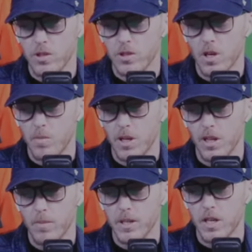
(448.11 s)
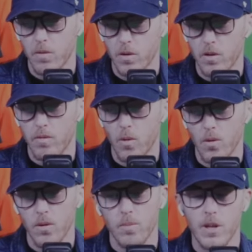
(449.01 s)
This is going to be a little bit different
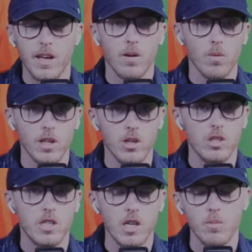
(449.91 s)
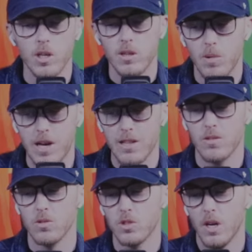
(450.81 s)
for them playing a really good team like the
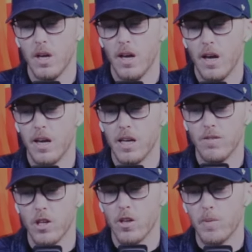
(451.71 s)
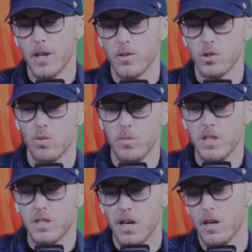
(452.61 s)
Panthers, even though the Panthers will be
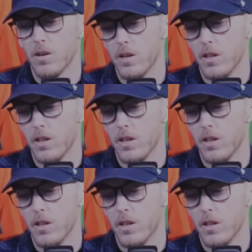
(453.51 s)
tired.